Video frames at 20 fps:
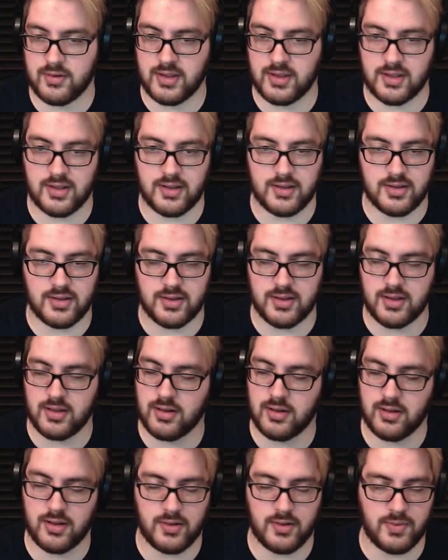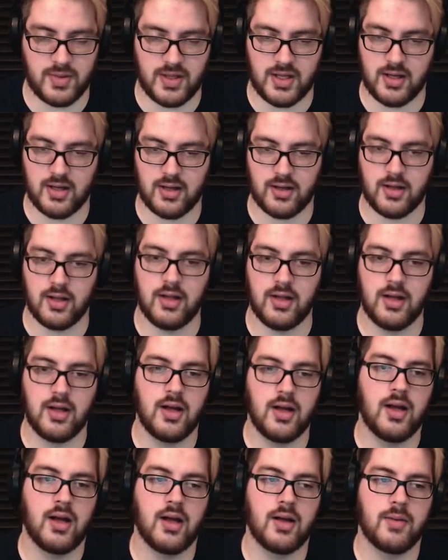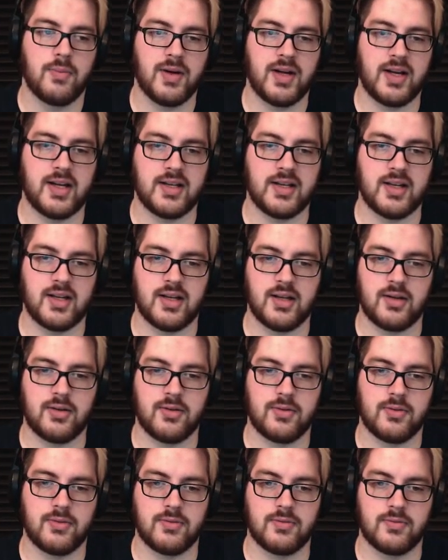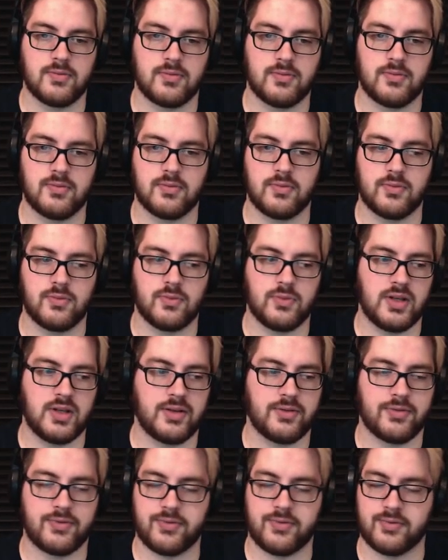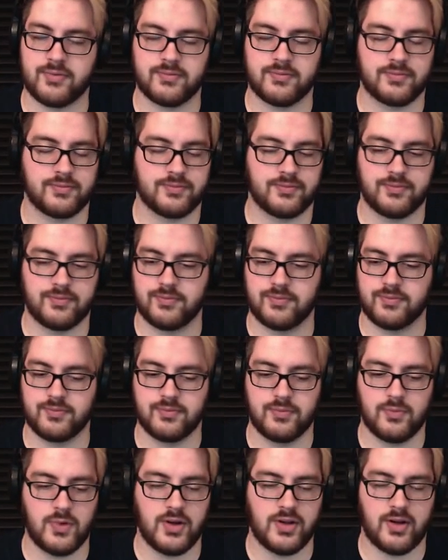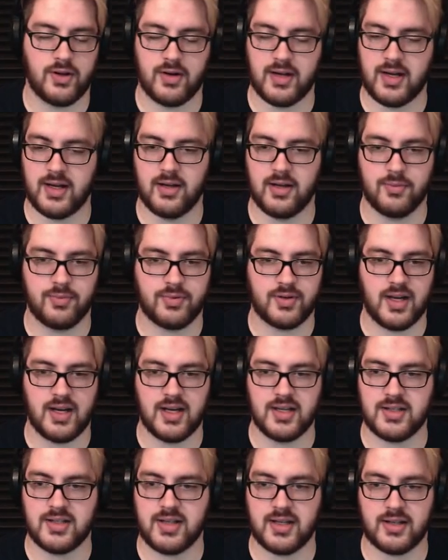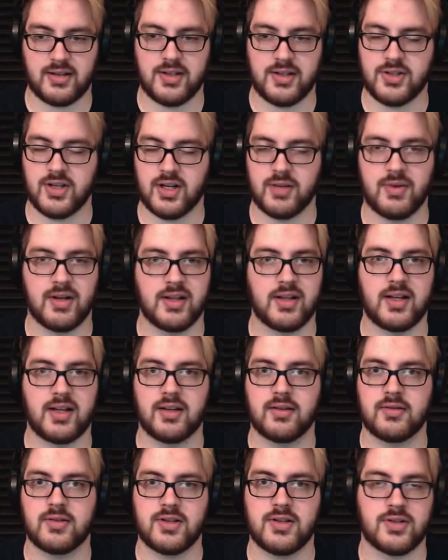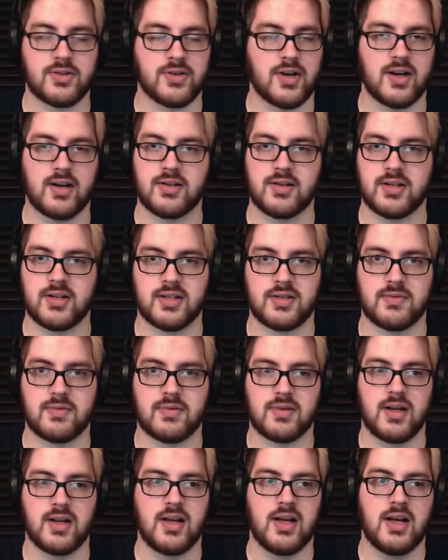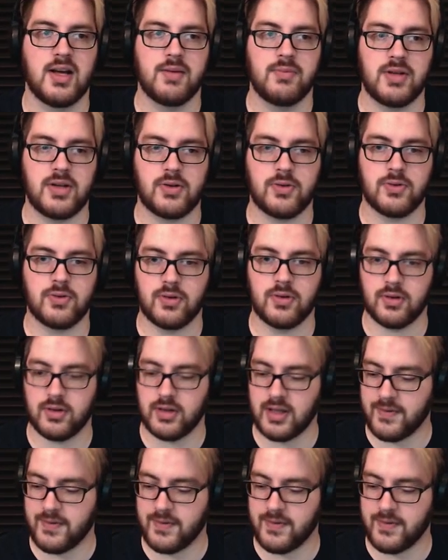That's just, oh, that would be hell. But we're there to help, guys. Like, legitimately, just be cool.